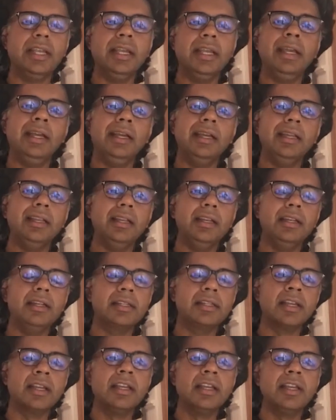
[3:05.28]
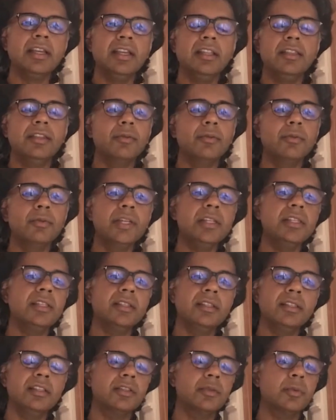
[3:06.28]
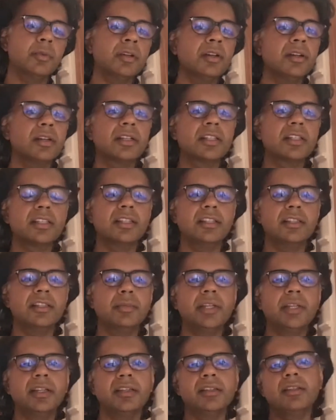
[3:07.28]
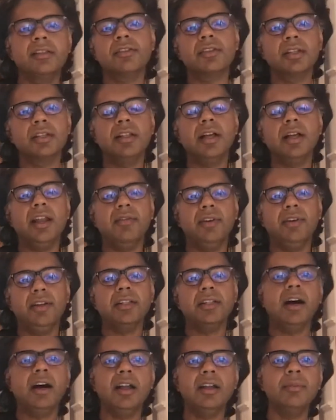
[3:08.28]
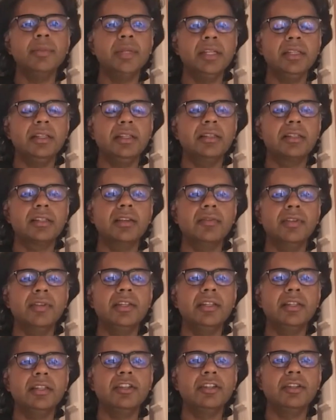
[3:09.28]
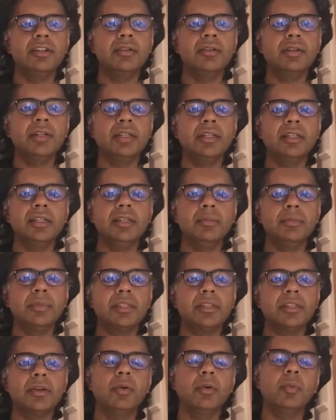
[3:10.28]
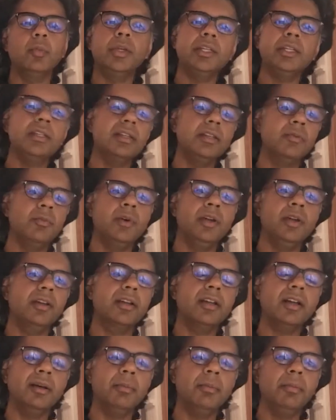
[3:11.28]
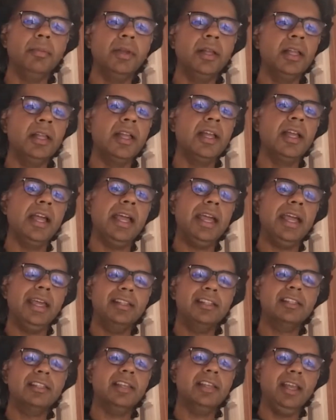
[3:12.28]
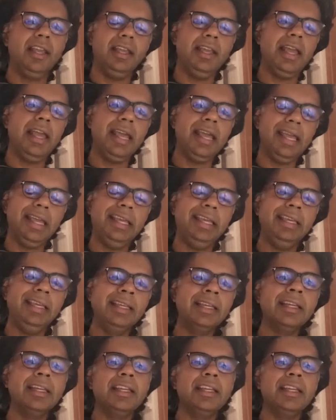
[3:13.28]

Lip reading: And the reason this works is because there's a lot of autonomy that's given to engineering teams. So we didn't want to come and say, hey,